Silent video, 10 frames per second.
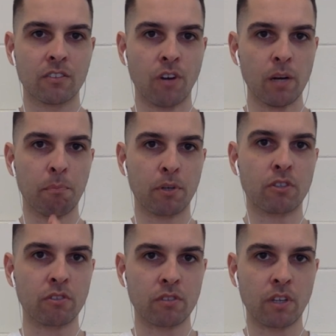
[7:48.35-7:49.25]
try to
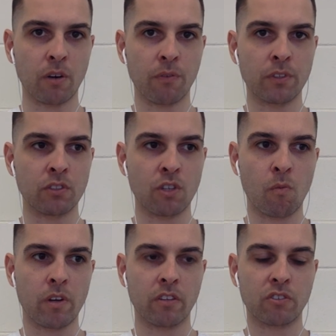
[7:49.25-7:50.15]
put yourself in
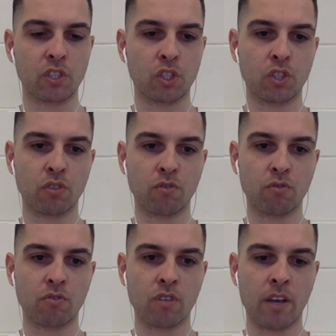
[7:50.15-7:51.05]
someone else's
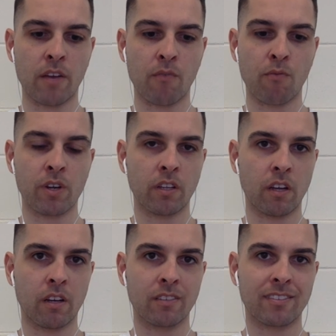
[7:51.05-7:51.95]
shoes and
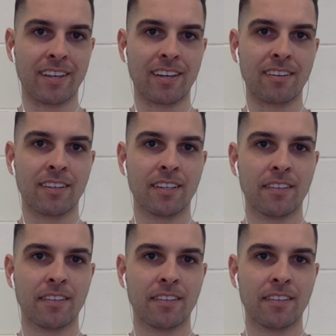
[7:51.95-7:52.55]
realize that